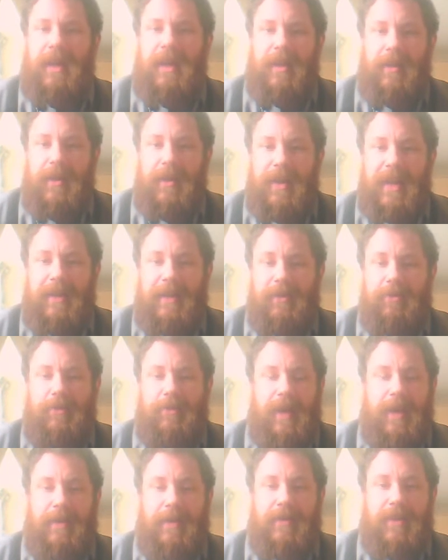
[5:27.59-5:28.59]
The next
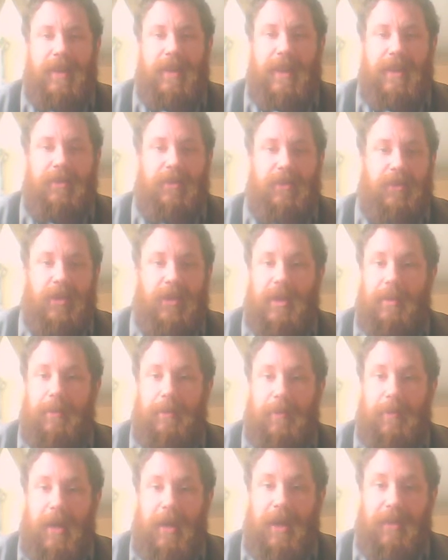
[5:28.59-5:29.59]
round, he ended
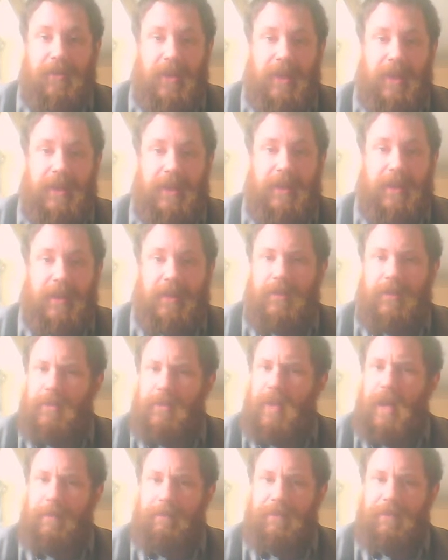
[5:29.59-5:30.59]
up taking
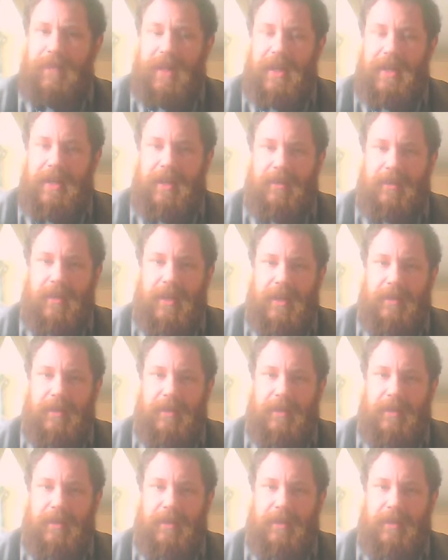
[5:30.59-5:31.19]
the